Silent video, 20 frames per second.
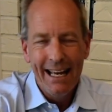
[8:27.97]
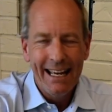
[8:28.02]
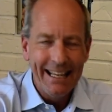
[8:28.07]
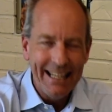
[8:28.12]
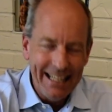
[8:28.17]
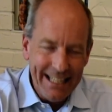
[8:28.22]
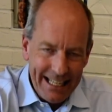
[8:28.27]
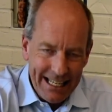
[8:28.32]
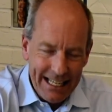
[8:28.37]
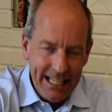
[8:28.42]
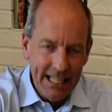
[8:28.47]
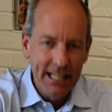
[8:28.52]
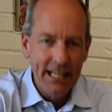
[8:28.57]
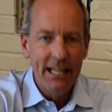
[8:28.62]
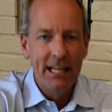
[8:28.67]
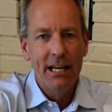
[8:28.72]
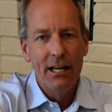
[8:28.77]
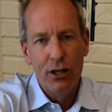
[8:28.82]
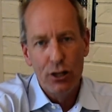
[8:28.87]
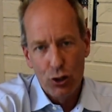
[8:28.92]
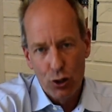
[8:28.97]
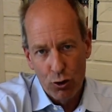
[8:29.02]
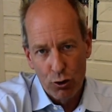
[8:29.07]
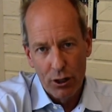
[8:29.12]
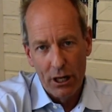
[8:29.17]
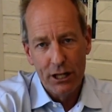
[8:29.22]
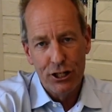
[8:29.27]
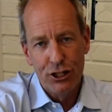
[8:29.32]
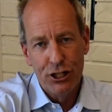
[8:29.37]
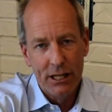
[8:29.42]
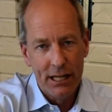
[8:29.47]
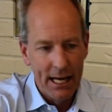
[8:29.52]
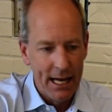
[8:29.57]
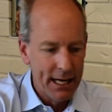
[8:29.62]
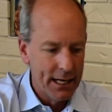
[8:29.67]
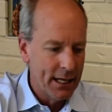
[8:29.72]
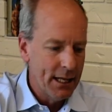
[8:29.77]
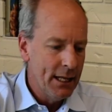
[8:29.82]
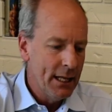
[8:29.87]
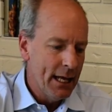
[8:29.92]
kneading it and crushing
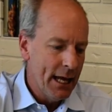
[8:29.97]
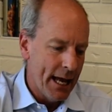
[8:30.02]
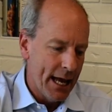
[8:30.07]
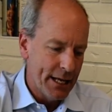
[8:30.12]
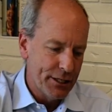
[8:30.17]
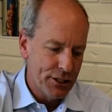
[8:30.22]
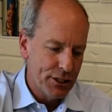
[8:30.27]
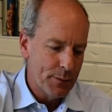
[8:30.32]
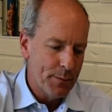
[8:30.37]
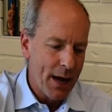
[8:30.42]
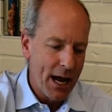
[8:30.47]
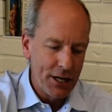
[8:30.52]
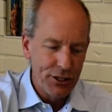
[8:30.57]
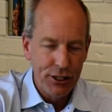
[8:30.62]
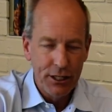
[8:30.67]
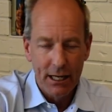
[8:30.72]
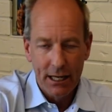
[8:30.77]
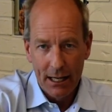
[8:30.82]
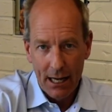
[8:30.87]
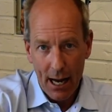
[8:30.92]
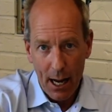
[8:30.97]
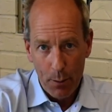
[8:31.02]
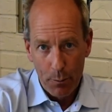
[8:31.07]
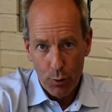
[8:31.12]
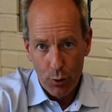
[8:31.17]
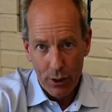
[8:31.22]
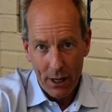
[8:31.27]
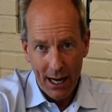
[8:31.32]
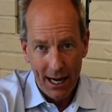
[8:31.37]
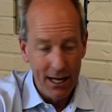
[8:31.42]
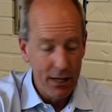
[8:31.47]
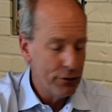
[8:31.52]
it and smashing it up, okay?